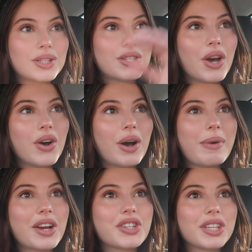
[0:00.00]
So I'm
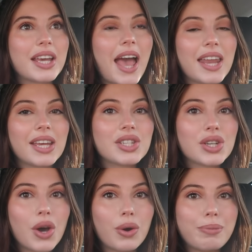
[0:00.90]
actually heading to
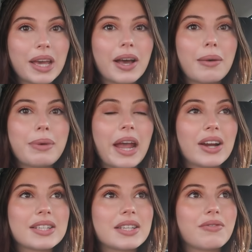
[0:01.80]
go pick up
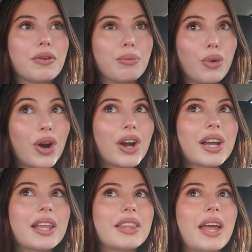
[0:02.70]
Harrison from
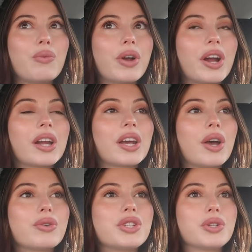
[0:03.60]
work and then we're gonna
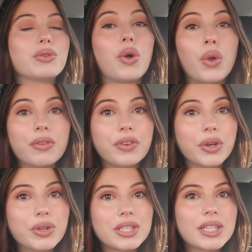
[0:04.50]
go to Whole
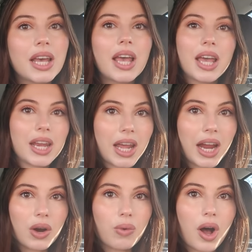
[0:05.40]
Foods and
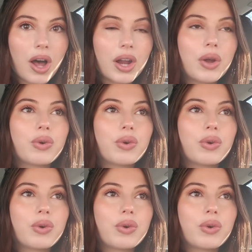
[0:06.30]
Erewhon,